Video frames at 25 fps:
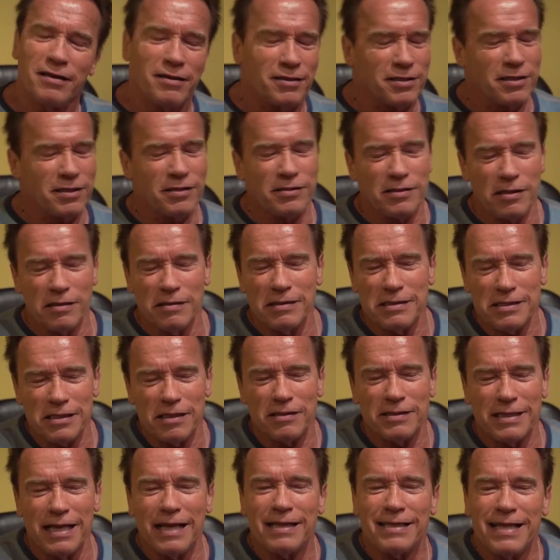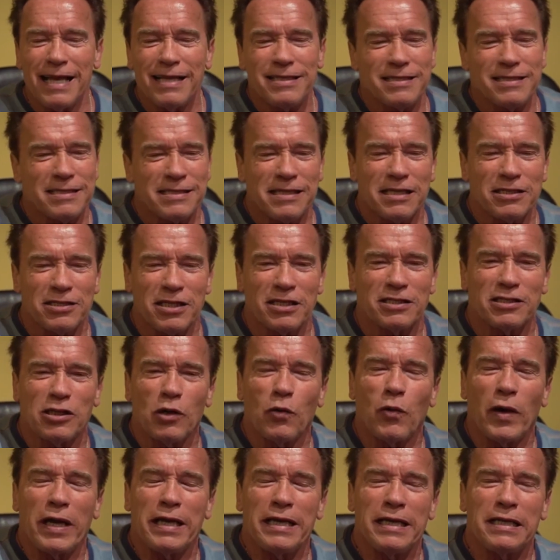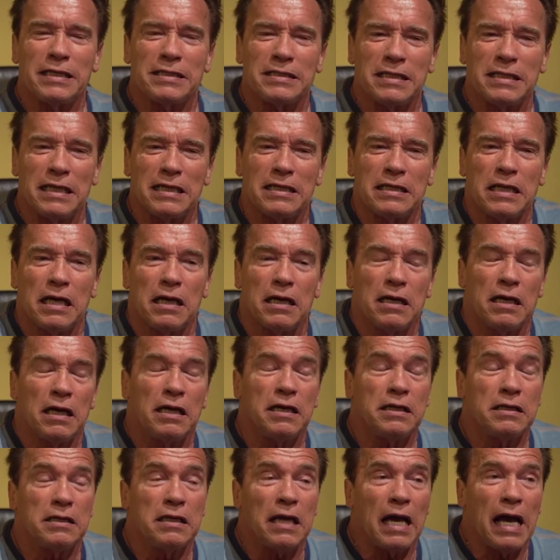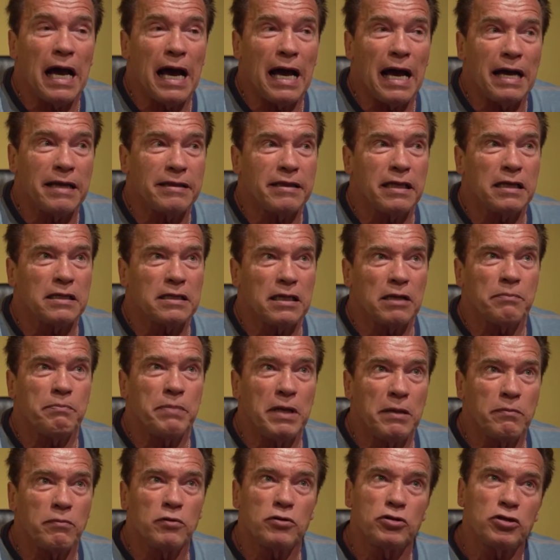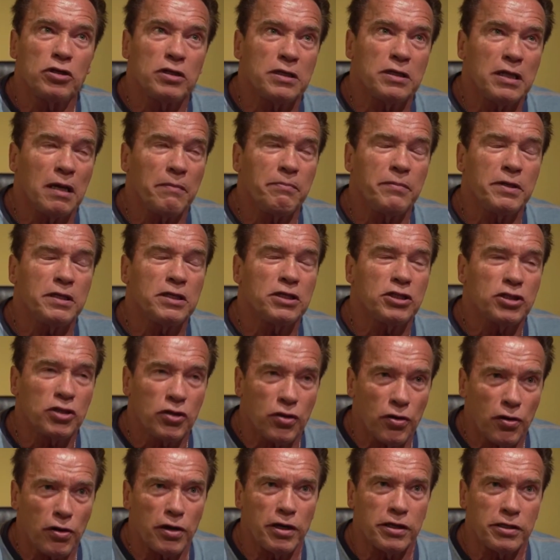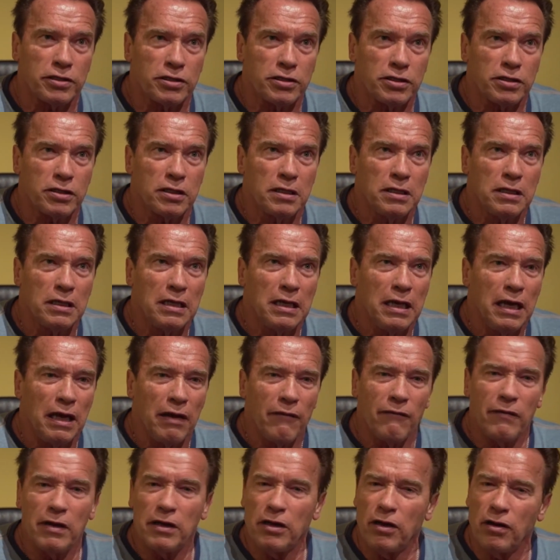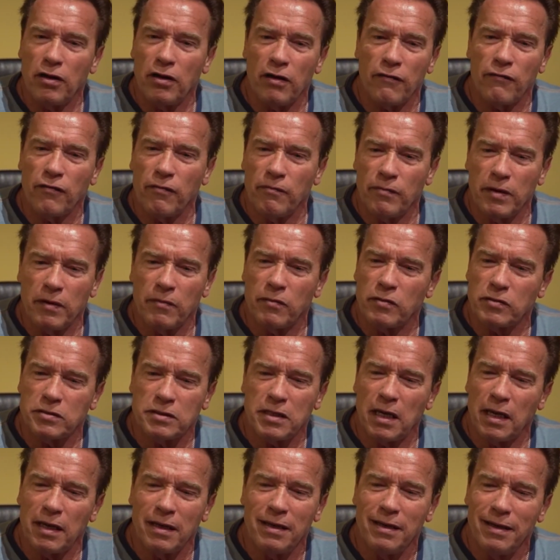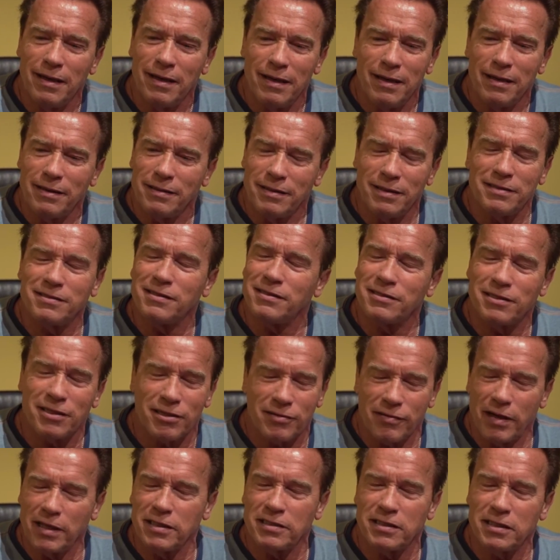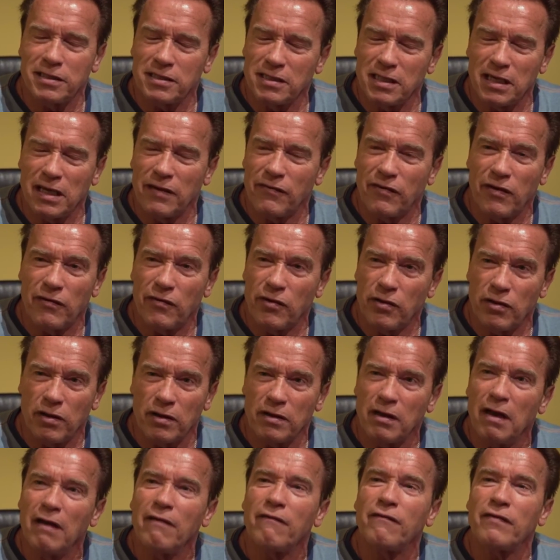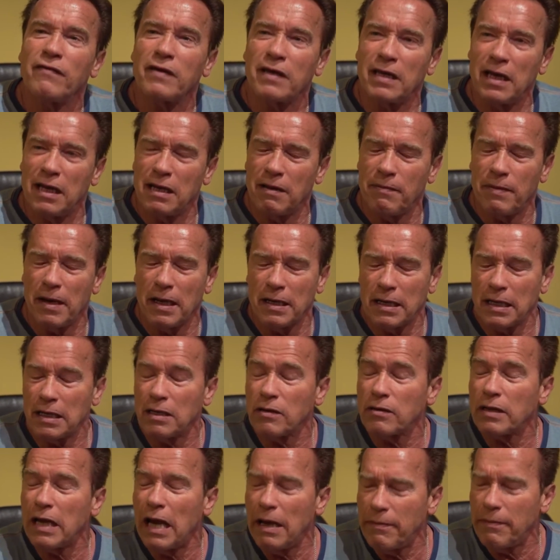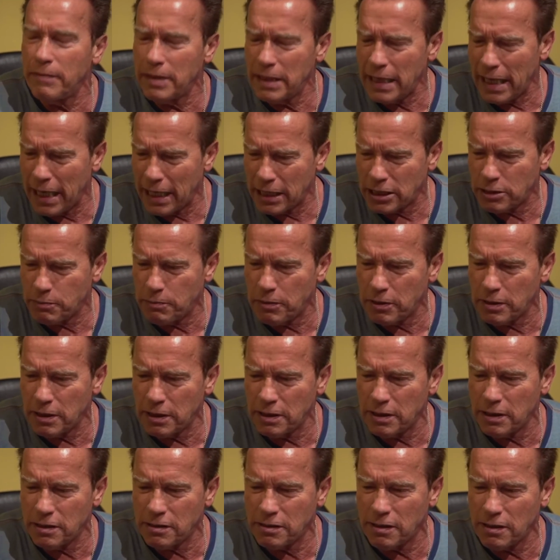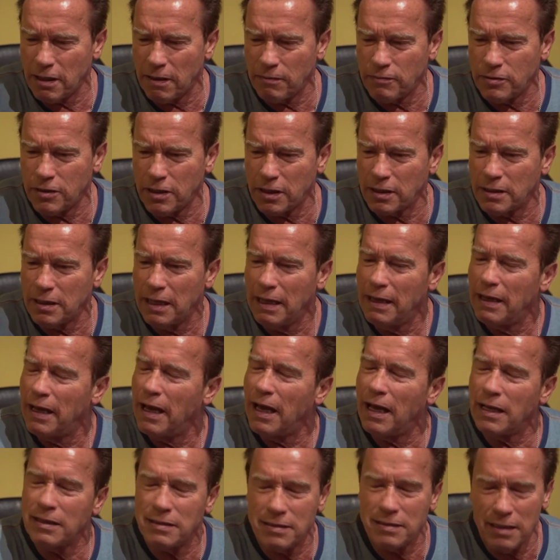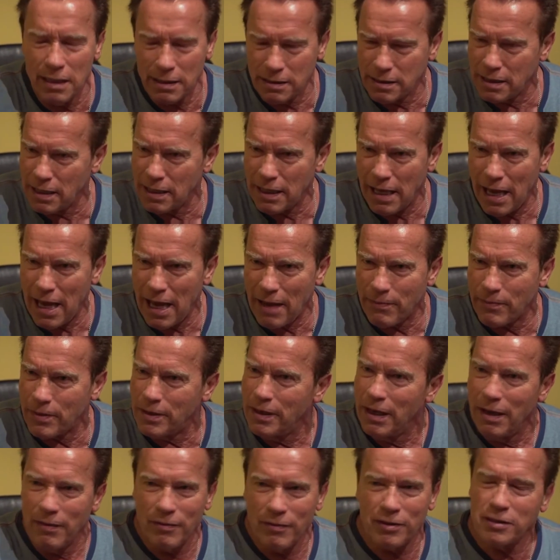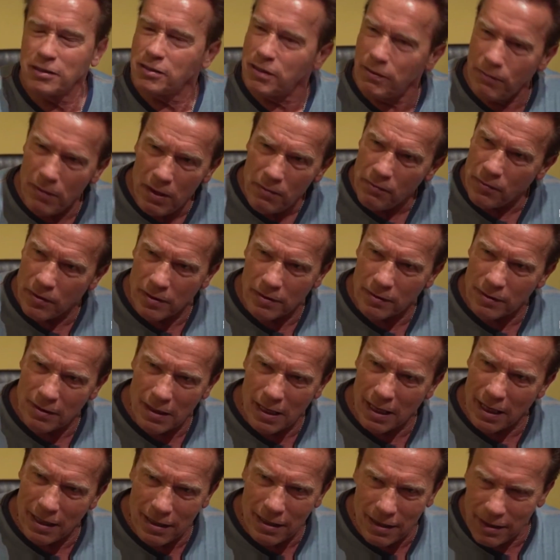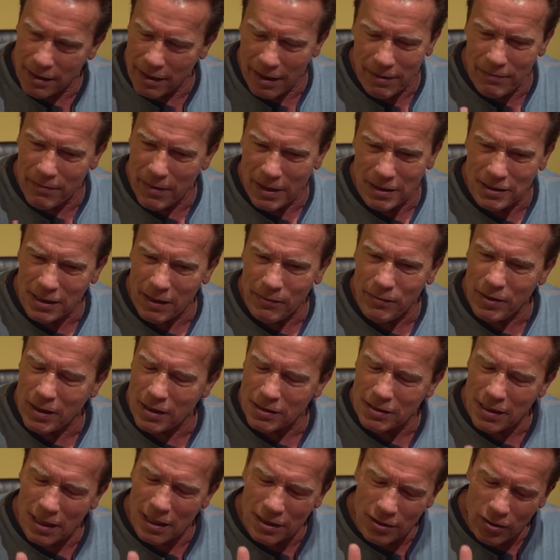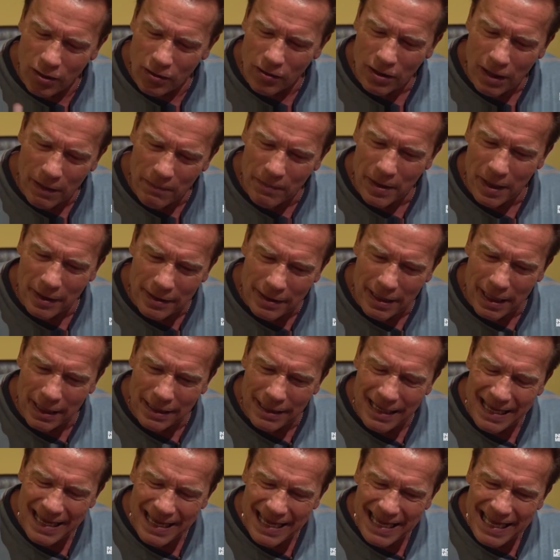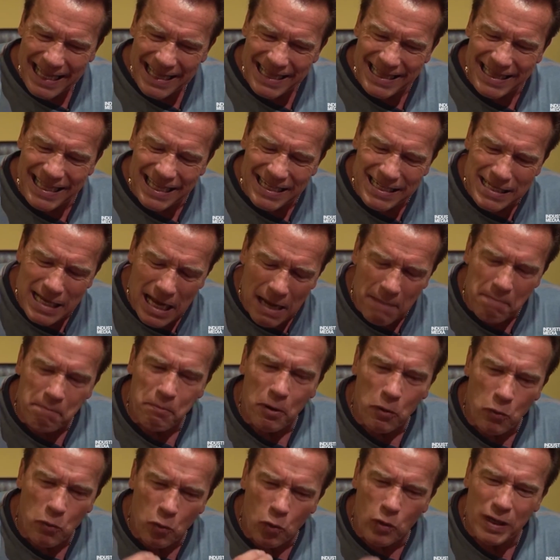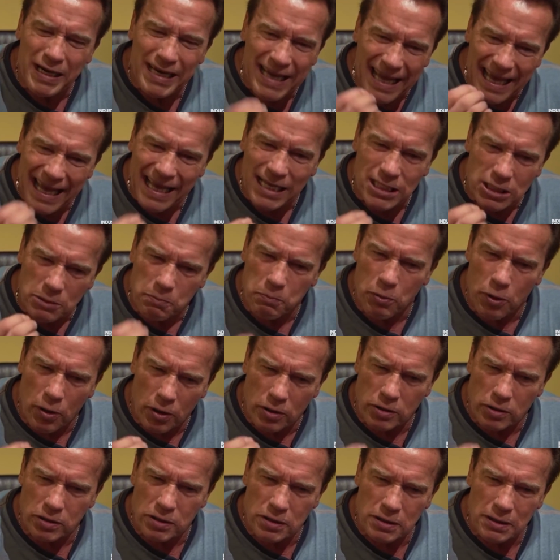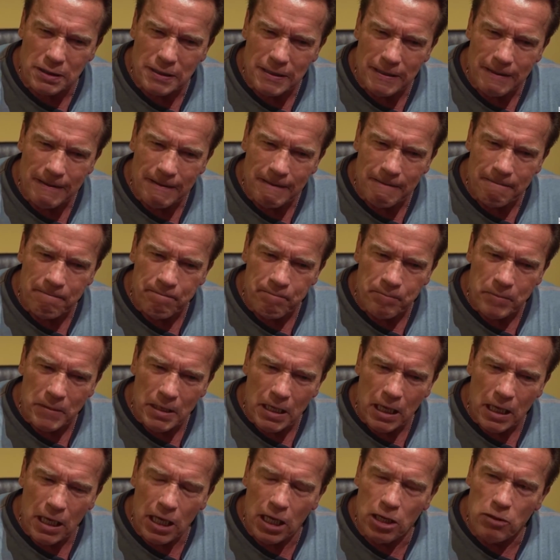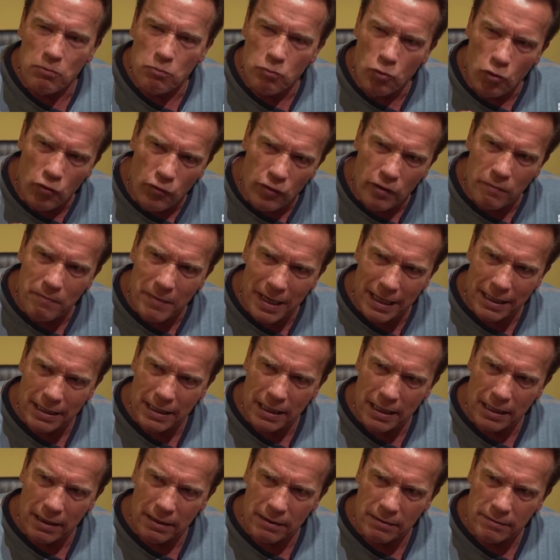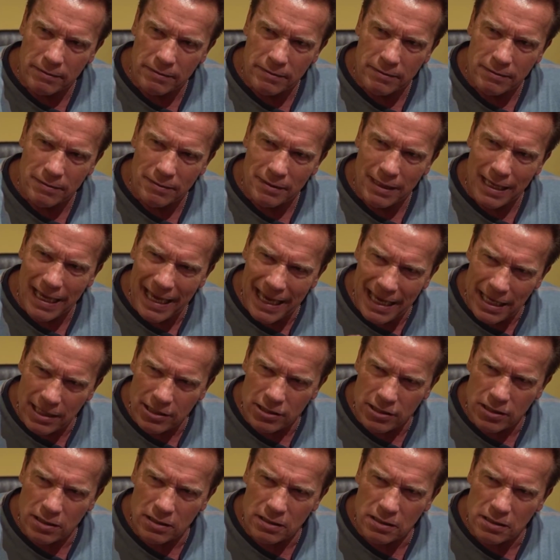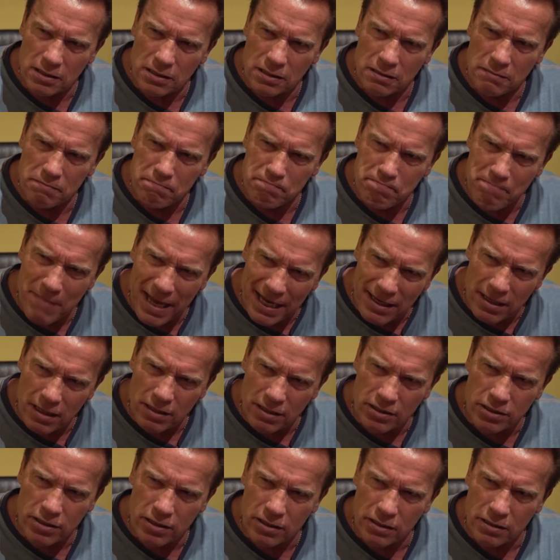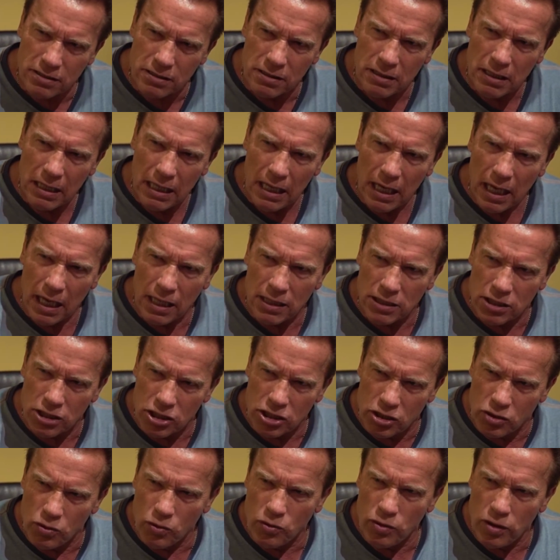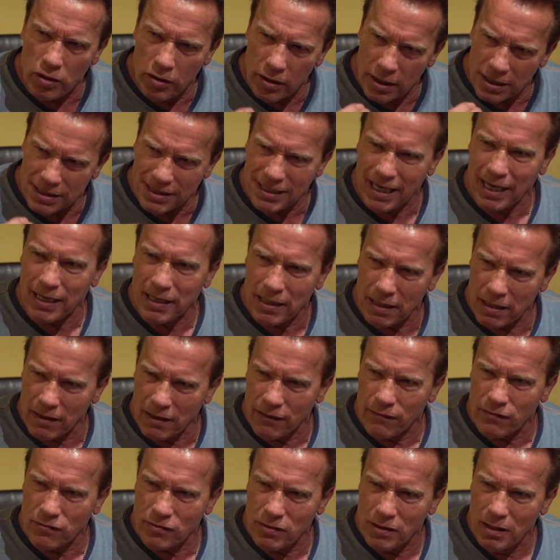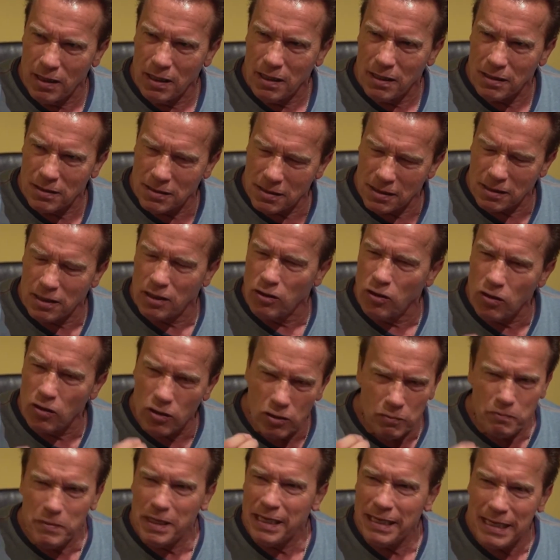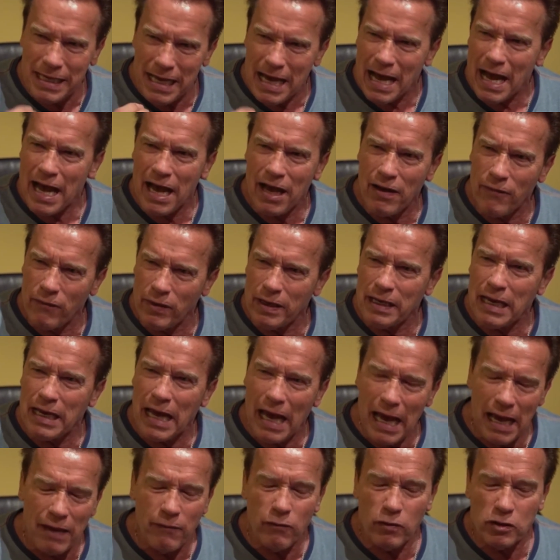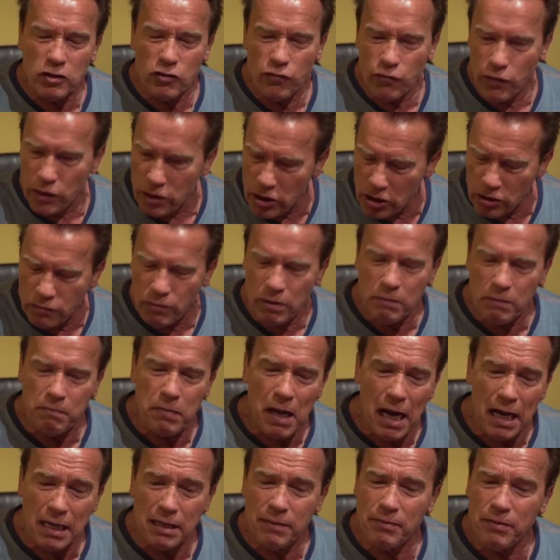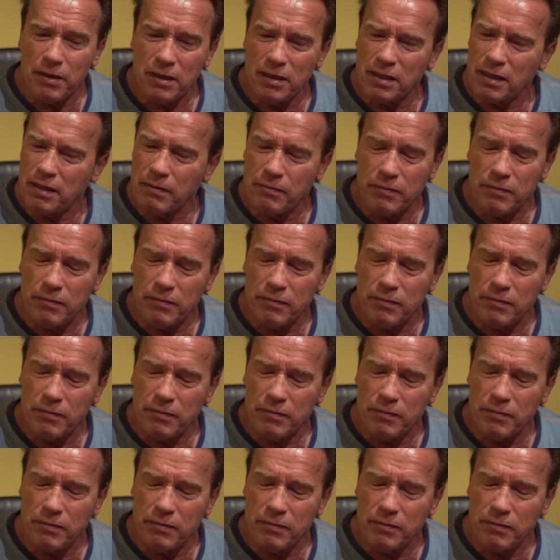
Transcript: You know, so that's just the way it is. And I think that people should not be discouraged when they hear from people say, this is the craziest thing I've ever heard. Forget about it. Look, I'm an expert in this subject. It's not going to happen. Because remember, in my seminars, I talk about that. The number one experts in movie making, agents, managers, and studio executives, looked me in the eye when I was finished with bodybuilding